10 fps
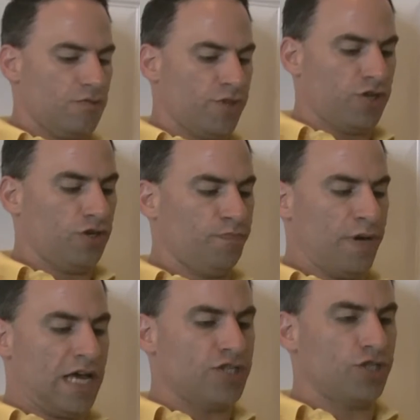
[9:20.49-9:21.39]
with a good
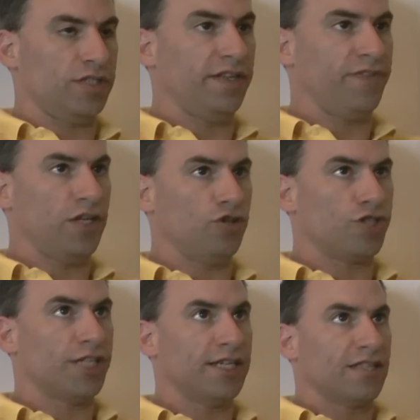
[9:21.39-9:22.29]
posture, lifting your
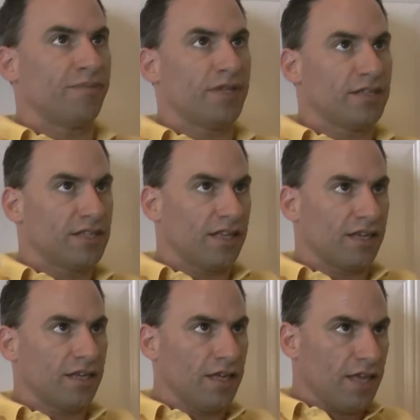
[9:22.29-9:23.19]
chest up to the
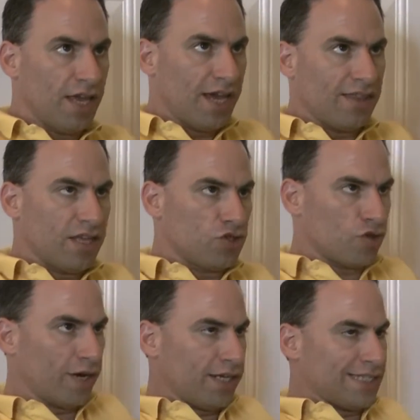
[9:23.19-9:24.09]
ceiling, and then
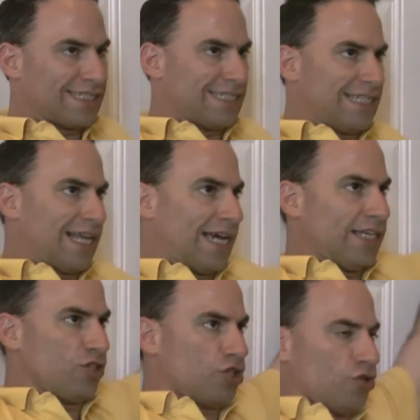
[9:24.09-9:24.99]
trying to
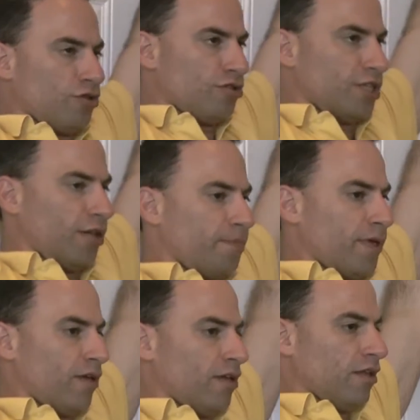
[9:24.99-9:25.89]
slide your shoulders up.
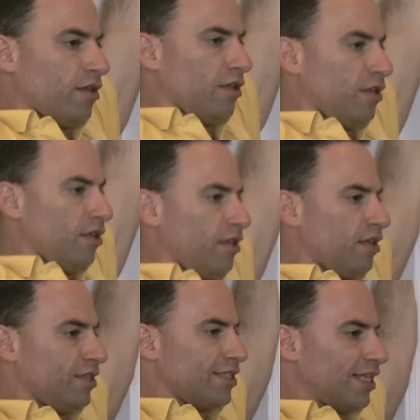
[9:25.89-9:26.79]

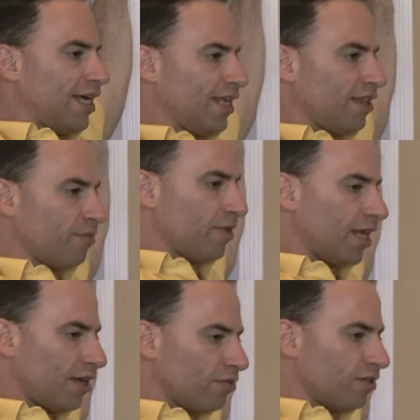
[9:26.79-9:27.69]
Sliding them
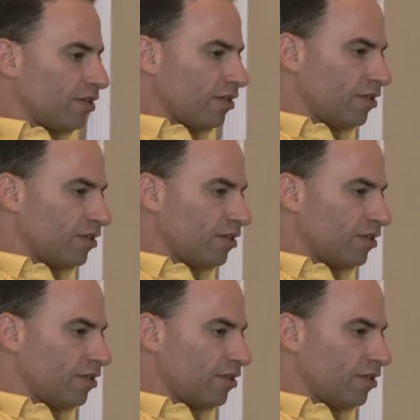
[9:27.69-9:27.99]
down,